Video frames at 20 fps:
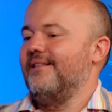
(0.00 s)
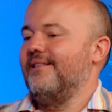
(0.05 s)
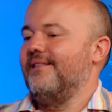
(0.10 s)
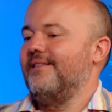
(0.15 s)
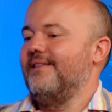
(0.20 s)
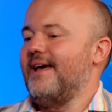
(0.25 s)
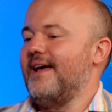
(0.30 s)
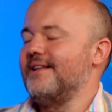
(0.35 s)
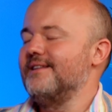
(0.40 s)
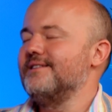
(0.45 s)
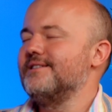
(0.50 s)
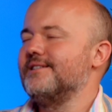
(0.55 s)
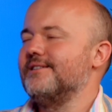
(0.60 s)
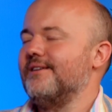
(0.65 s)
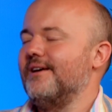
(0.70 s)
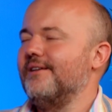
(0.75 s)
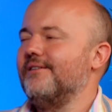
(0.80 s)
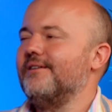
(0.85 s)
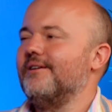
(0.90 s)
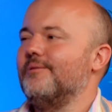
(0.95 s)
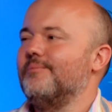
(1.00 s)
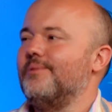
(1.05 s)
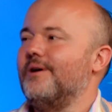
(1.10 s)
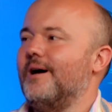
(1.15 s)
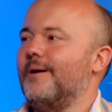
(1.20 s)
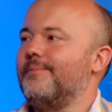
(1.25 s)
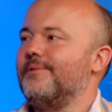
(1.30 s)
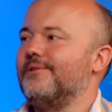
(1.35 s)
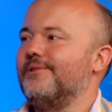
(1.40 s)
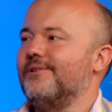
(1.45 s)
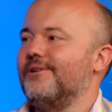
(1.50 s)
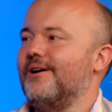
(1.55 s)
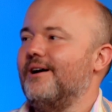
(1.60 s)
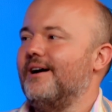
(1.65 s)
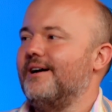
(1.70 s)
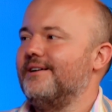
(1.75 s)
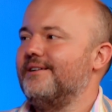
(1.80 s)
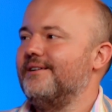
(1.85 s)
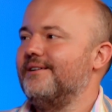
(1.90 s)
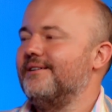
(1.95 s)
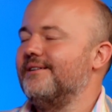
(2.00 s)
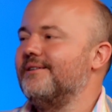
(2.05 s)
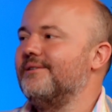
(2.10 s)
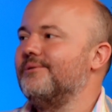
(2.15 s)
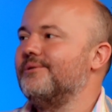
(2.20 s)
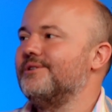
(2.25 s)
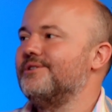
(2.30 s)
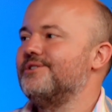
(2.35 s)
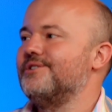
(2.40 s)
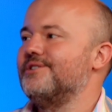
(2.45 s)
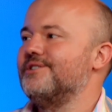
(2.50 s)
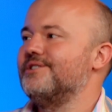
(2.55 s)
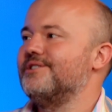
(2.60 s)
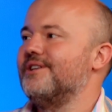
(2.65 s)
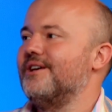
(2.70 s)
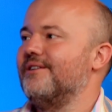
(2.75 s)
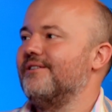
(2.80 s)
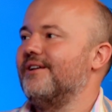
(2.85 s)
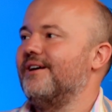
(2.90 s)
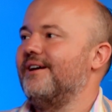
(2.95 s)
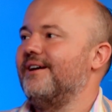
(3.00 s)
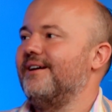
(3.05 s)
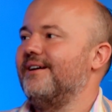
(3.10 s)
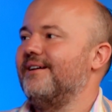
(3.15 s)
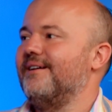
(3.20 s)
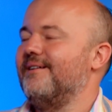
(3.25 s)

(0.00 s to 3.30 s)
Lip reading: then slightly unpopular idea, which is that